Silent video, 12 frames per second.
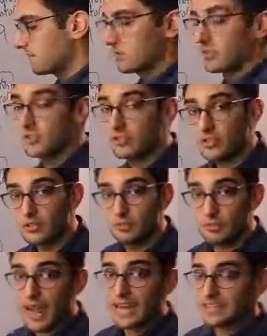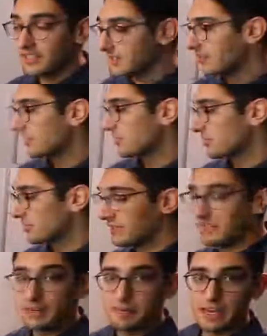So in practice,
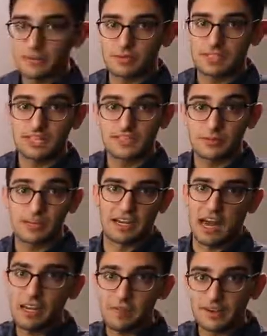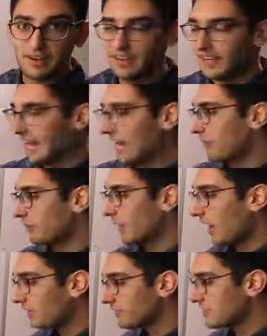certificate management tends to be a nightmare, and what we
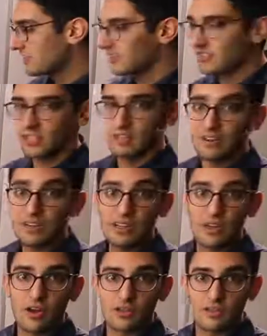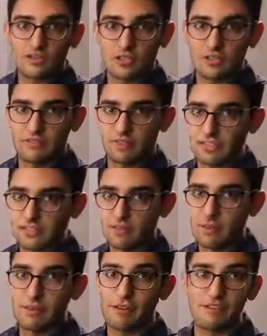often see is very long-lived certificates,
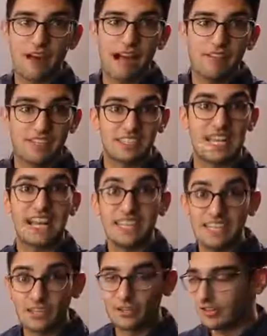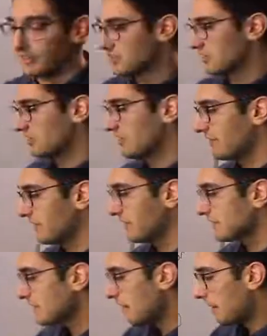maybe 5 to 10-year lived
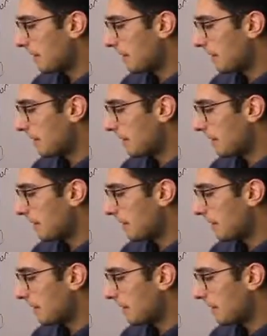certificates,